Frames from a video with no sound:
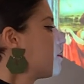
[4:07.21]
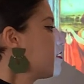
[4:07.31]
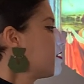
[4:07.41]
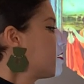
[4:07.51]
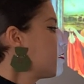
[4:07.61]
there
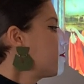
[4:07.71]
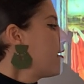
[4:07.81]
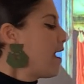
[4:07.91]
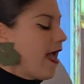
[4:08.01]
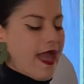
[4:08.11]
is a,
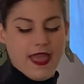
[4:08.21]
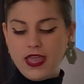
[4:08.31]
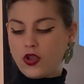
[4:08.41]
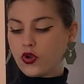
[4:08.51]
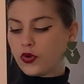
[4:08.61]

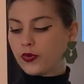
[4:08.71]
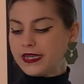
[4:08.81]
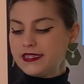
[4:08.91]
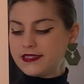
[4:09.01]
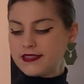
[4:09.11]
a
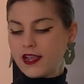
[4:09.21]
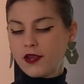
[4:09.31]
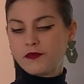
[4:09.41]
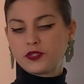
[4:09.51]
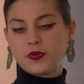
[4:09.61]
crease
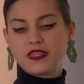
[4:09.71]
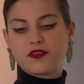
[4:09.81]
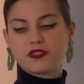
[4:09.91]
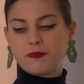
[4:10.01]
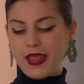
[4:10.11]
there between
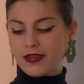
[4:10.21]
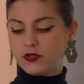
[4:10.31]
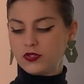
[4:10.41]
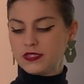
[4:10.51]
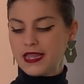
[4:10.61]
those
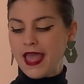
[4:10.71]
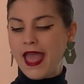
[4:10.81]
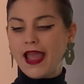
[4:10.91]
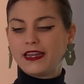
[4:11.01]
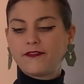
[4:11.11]
panels.
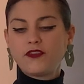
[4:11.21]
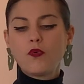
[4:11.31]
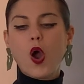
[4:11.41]
And if you